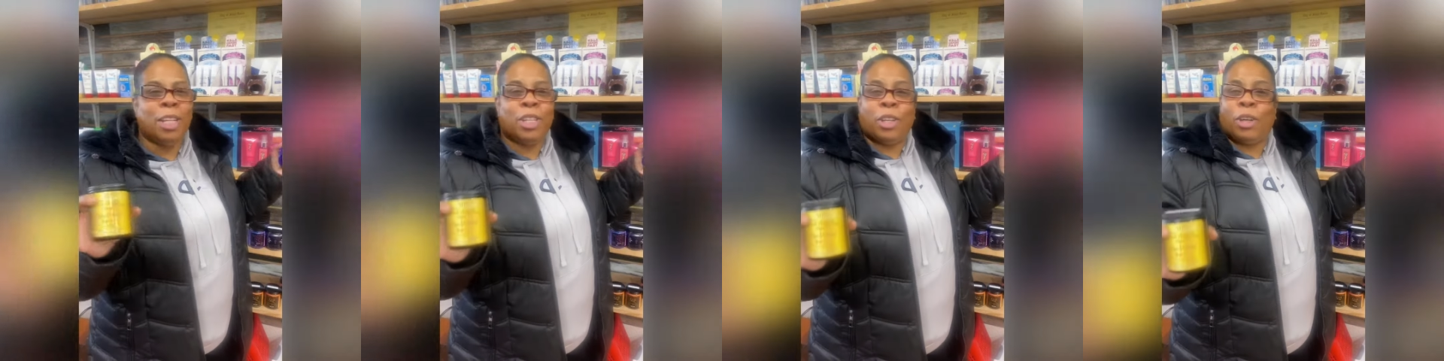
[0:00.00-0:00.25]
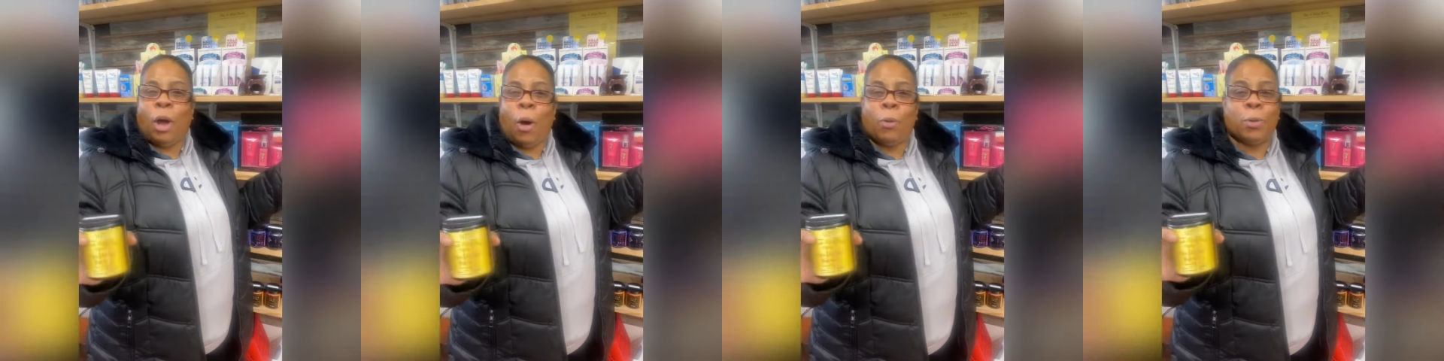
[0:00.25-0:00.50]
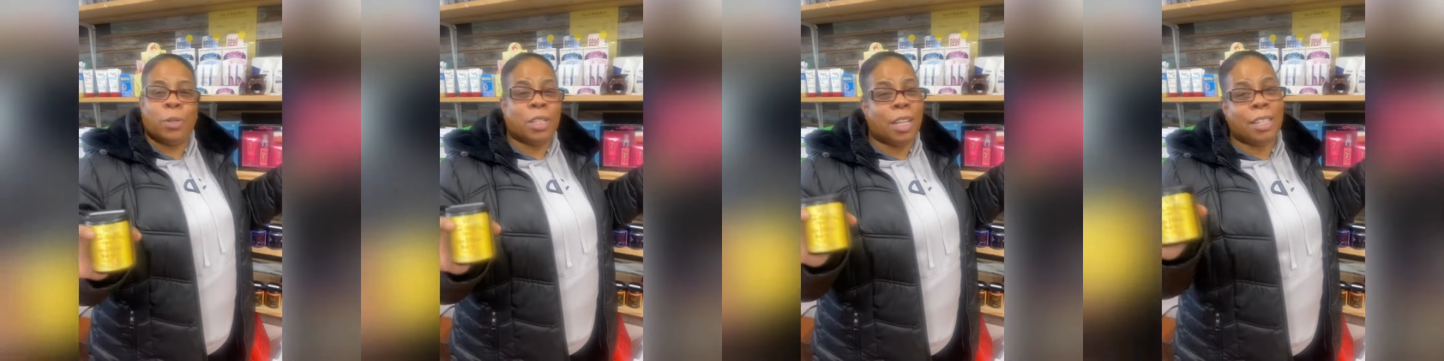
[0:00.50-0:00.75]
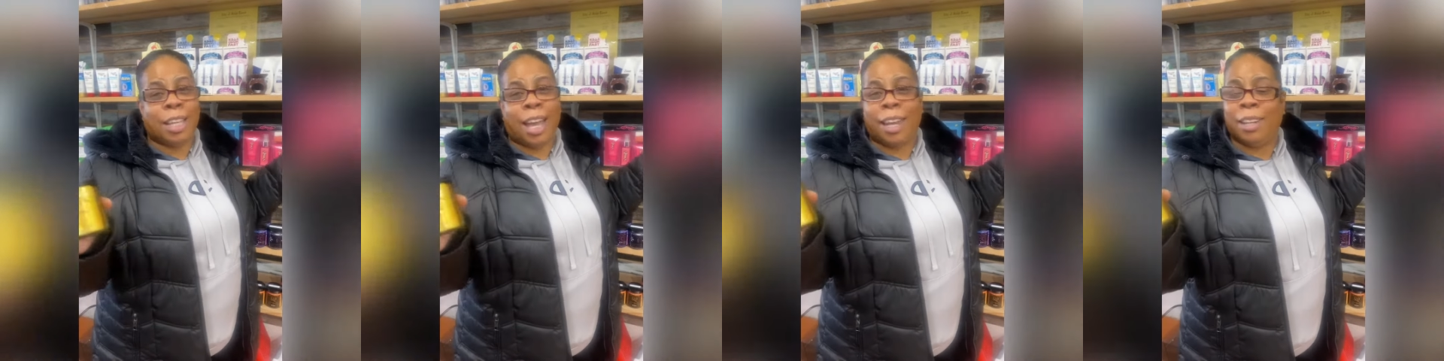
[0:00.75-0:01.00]
Ghost
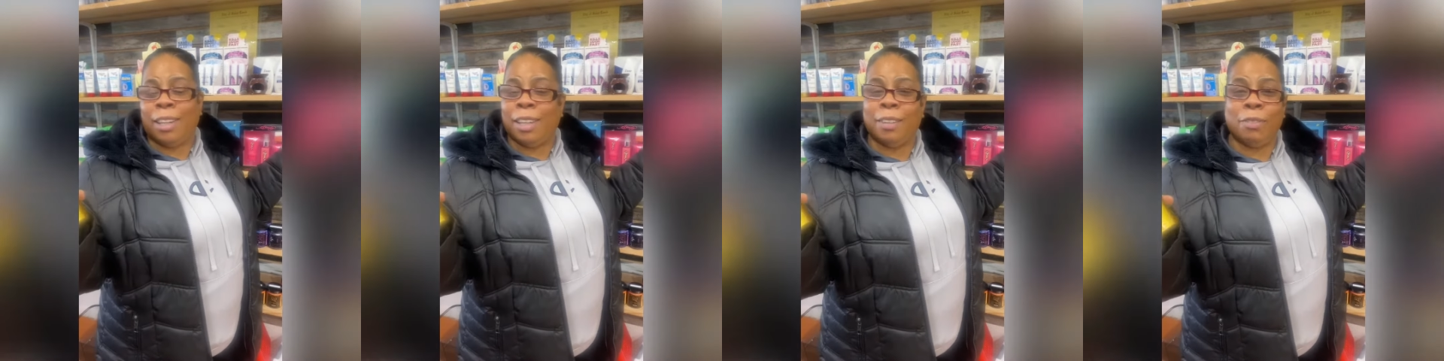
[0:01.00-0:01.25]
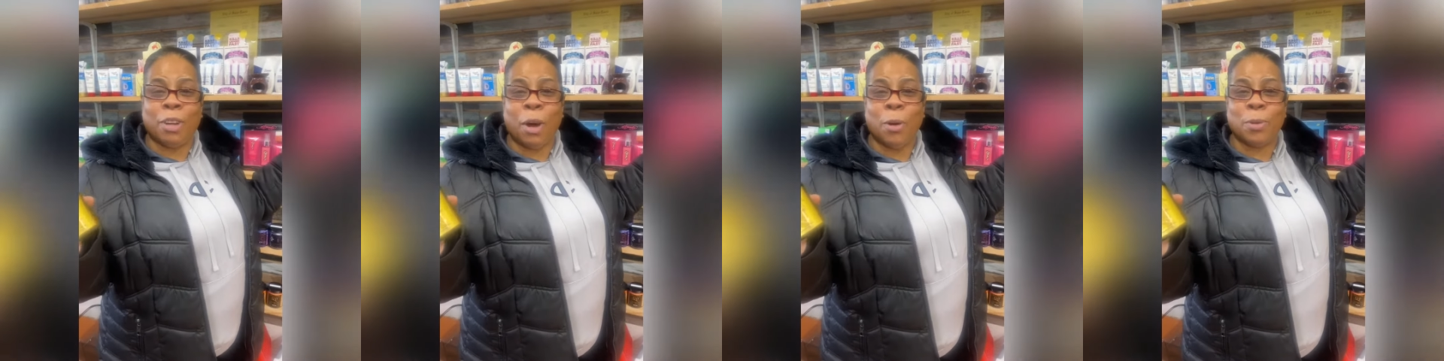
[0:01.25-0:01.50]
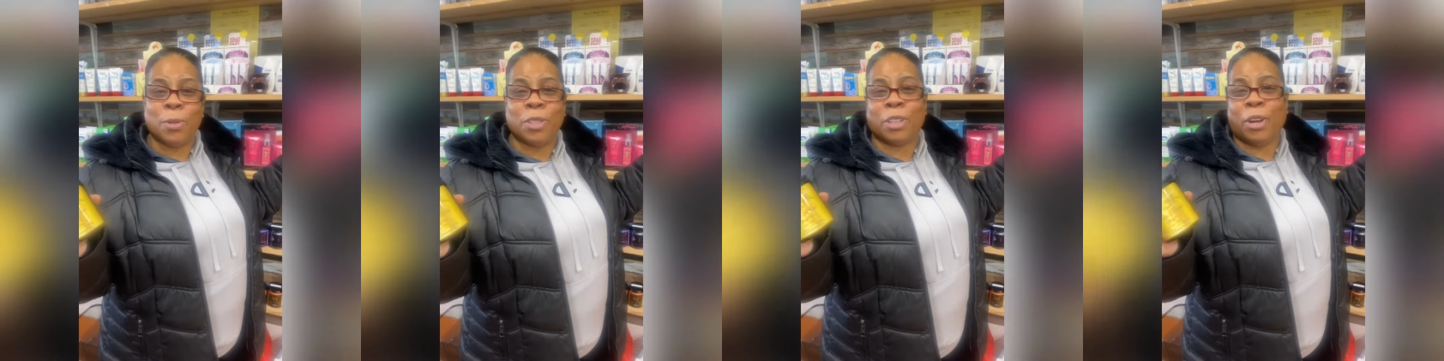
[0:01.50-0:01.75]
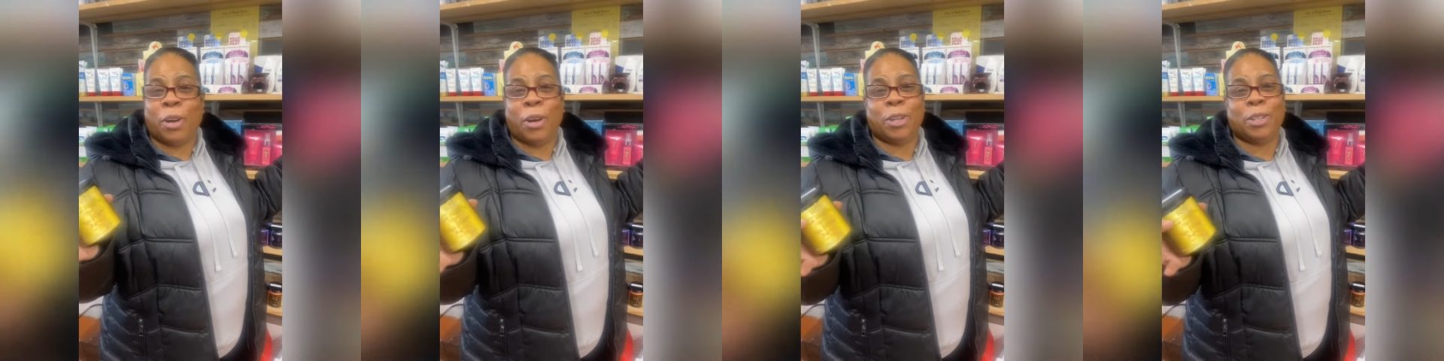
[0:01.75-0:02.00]
because I love Ghost, the
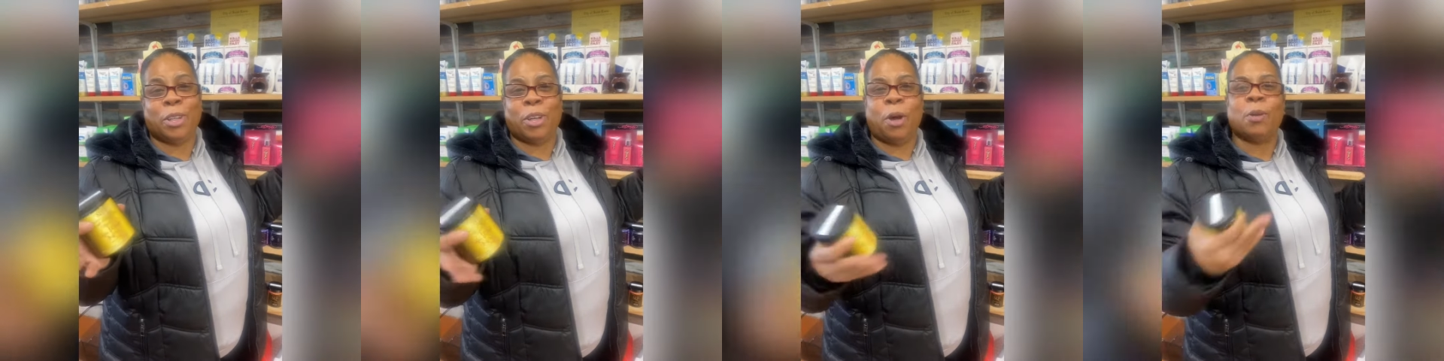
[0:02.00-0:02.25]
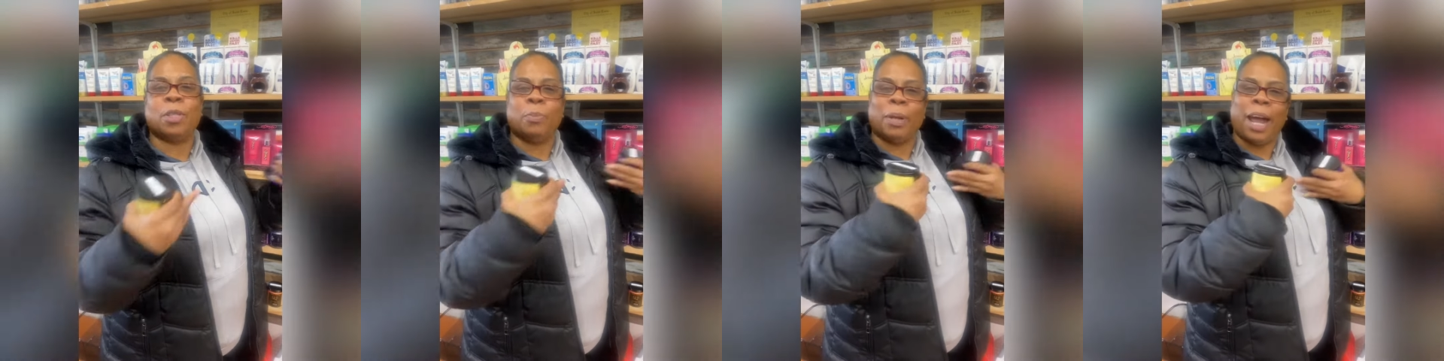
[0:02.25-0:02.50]
character Ghost.